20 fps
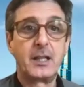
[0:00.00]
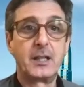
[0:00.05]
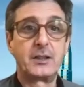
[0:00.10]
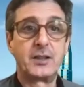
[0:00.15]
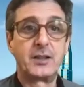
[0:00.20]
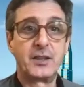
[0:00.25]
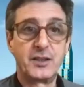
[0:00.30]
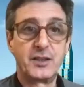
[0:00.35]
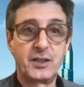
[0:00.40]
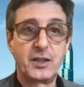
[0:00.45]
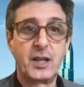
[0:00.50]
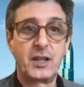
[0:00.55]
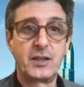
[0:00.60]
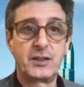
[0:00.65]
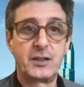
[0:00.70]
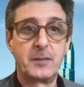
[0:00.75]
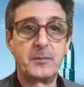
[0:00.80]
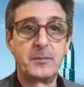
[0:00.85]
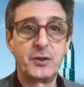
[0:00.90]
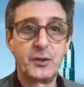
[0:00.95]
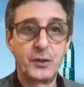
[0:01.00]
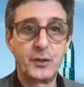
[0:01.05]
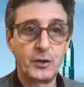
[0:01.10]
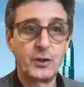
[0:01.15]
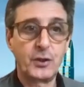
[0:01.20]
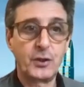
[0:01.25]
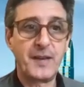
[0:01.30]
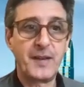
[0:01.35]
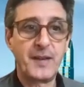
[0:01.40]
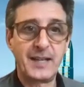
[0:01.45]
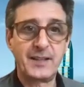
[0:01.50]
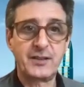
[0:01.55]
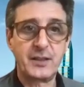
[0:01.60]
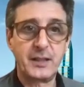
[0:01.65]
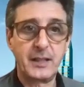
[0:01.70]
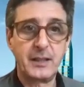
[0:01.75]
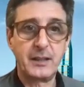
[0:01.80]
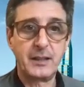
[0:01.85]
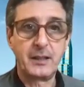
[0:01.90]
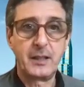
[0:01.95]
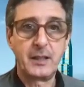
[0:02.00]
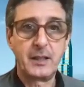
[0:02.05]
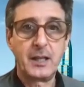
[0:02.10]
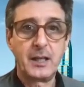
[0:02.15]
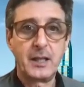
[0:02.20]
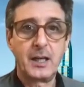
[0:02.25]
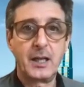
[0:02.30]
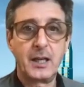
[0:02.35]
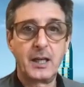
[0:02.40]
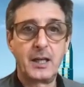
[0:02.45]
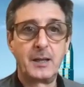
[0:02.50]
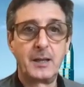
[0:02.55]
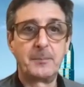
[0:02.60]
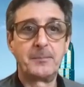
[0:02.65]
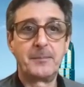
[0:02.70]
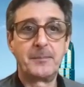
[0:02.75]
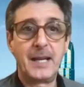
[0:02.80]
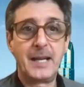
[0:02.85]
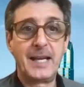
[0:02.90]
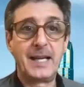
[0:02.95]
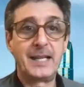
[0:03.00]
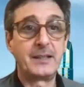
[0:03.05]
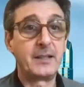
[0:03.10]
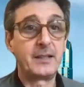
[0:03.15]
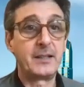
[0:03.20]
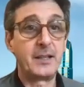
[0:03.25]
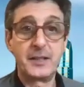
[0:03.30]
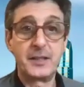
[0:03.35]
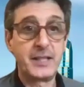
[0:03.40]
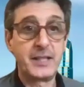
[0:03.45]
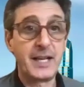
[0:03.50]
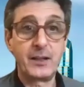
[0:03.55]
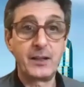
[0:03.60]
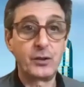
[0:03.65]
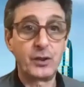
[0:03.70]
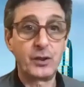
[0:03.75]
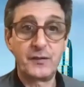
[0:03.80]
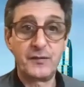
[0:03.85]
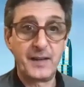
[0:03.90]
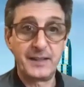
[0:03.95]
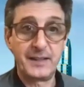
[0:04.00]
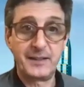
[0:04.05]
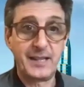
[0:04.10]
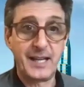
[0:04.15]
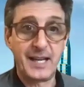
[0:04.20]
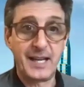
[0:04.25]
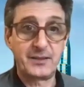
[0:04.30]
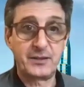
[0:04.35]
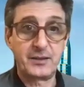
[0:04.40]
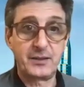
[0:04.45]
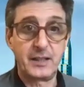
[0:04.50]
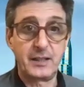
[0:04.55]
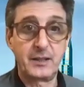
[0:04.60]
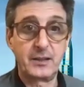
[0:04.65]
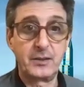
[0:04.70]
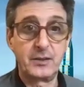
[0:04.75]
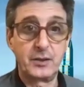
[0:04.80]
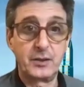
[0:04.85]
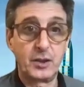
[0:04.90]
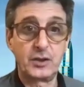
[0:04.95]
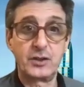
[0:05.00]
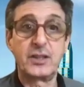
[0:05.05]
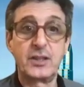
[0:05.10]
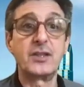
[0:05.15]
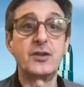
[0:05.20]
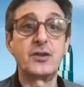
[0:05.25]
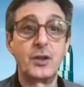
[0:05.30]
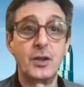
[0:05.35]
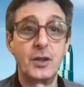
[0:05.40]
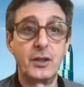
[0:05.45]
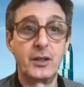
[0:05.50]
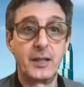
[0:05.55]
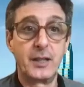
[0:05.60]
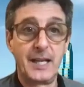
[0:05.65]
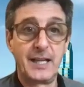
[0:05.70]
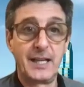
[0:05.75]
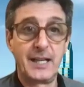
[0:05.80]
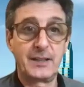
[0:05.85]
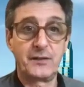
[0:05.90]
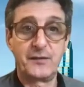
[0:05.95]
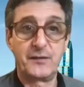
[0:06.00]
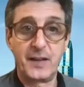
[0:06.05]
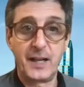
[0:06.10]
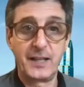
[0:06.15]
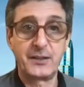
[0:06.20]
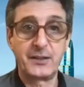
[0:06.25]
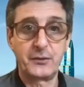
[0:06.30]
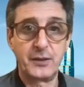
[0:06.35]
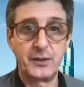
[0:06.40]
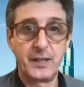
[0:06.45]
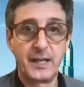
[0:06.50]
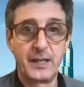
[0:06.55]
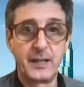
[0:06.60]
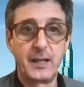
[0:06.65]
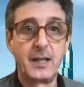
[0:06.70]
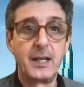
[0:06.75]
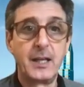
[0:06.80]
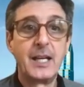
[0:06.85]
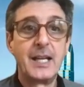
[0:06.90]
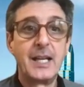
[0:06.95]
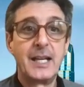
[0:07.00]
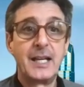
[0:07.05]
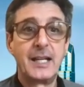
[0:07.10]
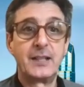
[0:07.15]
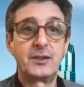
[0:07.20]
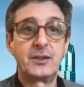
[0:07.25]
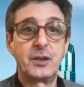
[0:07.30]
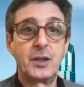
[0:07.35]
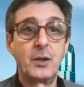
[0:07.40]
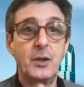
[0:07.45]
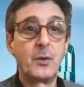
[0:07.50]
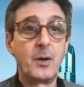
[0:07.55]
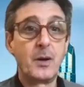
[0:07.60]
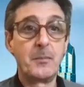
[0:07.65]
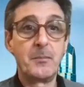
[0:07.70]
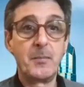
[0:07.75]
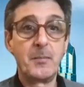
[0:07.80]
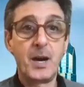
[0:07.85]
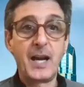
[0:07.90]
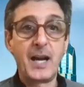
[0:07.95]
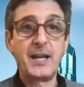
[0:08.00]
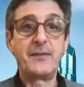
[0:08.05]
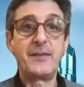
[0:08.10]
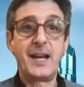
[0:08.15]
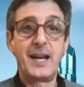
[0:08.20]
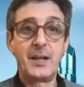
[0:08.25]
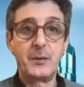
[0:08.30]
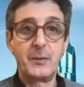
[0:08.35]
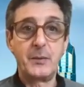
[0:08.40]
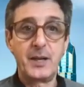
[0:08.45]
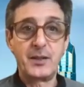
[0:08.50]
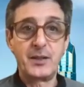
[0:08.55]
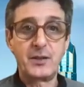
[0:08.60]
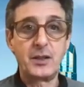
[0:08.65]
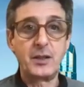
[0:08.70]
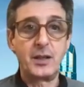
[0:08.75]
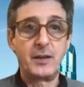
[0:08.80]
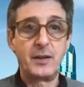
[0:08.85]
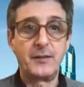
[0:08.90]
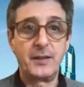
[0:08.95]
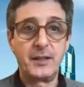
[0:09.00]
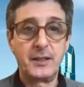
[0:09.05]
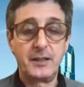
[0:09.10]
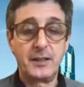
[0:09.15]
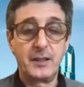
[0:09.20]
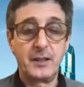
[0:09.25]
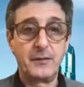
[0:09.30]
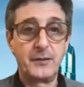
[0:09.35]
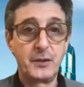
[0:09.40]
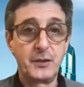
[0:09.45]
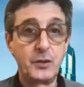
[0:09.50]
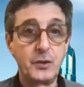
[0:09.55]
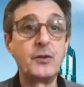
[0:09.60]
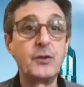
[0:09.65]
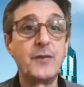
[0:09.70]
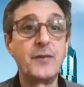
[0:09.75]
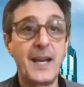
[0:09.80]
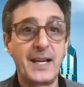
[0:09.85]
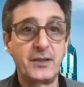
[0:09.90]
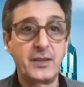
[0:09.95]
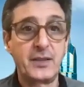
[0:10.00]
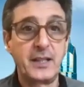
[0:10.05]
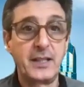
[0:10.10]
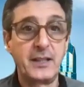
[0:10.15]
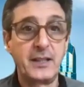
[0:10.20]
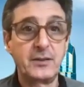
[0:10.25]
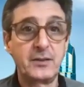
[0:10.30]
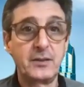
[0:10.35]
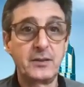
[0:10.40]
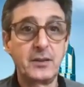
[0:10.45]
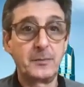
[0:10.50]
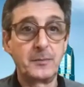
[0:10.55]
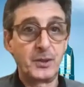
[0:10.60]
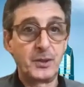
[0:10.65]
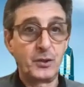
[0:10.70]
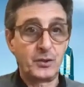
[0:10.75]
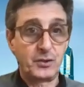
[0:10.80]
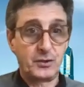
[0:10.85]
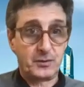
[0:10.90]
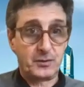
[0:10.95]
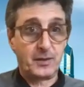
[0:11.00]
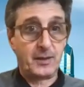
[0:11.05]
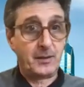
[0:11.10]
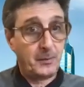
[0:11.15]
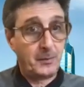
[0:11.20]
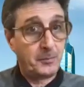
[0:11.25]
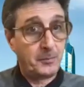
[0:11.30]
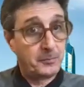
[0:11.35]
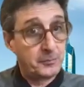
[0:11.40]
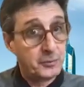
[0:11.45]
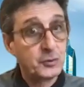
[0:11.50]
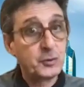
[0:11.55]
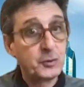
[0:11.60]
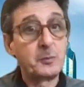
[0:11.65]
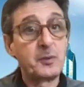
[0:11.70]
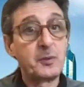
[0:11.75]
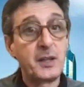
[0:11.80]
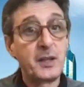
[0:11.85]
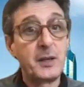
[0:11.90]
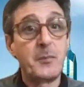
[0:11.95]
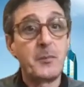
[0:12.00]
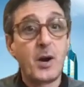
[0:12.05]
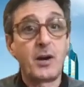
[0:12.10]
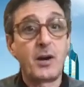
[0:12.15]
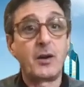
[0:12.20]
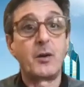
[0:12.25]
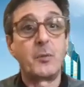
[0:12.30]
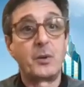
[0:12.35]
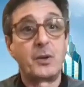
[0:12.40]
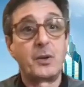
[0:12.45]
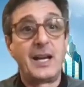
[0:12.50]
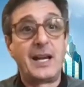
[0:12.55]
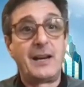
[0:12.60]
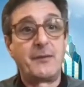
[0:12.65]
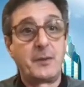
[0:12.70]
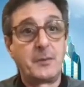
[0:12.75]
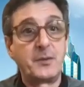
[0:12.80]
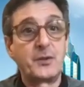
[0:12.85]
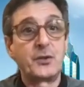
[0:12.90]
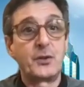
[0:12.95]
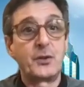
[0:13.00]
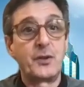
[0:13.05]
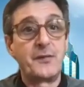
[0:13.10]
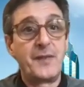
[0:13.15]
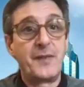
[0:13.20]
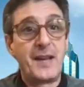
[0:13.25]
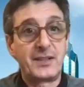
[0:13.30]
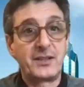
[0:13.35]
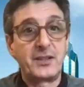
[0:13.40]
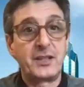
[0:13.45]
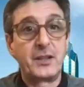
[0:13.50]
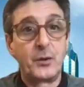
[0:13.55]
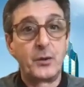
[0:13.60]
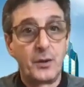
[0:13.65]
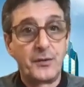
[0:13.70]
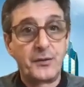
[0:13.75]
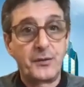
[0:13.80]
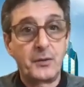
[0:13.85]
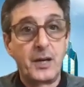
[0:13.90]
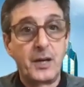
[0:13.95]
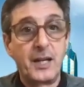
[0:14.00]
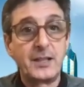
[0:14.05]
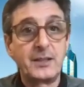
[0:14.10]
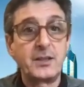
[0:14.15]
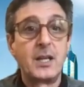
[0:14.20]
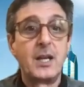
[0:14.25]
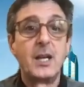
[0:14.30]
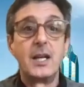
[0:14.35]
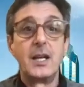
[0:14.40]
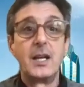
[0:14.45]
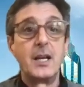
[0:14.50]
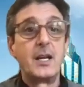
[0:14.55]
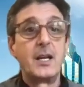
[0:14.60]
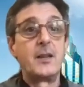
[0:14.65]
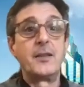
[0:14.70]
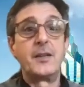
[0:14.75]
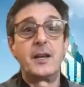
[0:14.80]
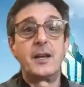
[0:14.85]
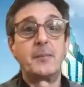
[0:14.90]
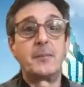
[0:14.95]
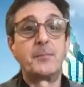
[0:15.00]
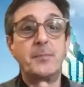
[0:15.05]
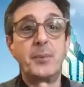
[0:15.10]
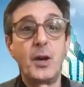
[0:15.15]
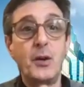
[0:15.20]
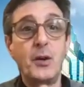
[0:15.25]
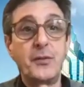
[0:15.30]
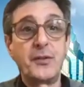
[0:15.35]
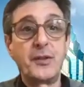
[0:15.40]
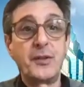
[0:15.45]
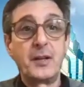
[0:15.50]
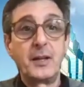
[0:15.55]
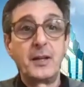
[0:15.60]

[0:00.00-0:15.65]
to discuss the Moderna vaccine, and the data look fantastic, just as good as the Pfizer data. And so my evaluation of the two vaccines, because presumably tomorrow we'll have the Moderna vaccine authorized, they're both